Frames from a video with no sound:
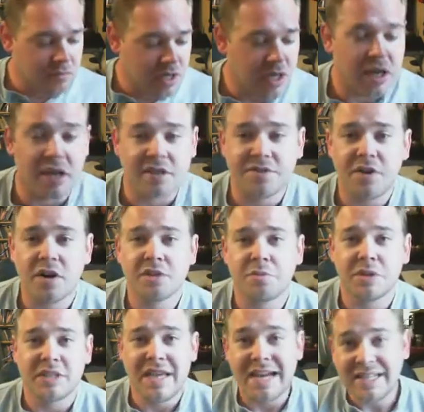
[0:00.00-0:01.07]
as far as
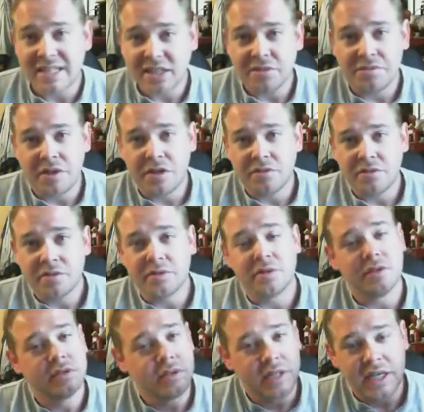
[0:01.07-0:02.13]
protecting the phone,
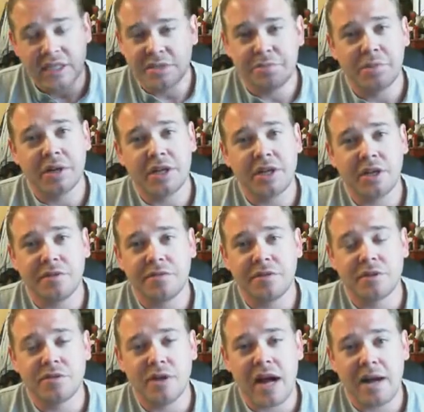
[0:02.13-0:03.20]
it's pretty good for
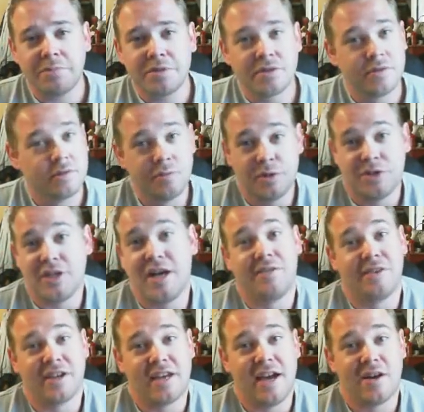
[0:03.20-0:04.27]
drops, which I've
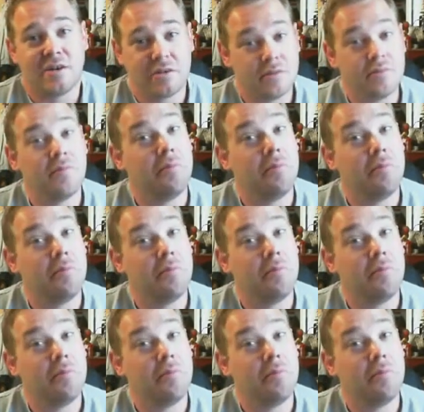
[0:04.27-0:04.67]
encountered.